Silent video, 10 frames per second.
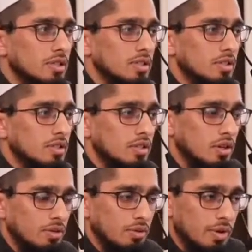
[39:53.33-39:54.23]
no,
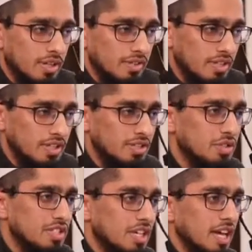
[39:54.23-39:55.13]
wait, let's do
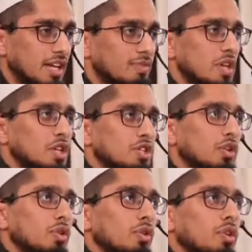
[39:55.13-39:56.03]
this again.
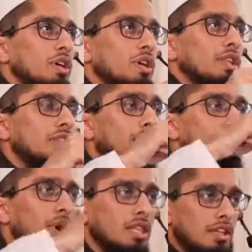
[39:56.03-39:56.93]
So the
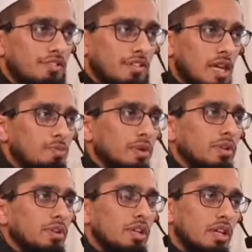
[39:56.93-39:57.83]
month of
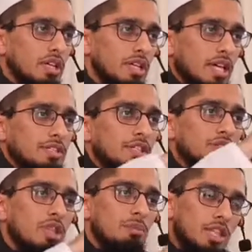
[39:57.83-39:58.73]
April, yes, so
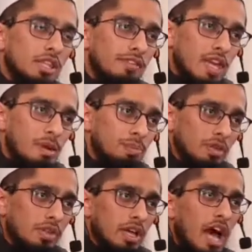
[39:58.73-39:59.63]
the month of
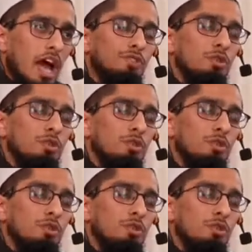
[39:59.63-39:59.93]
April, I have to pay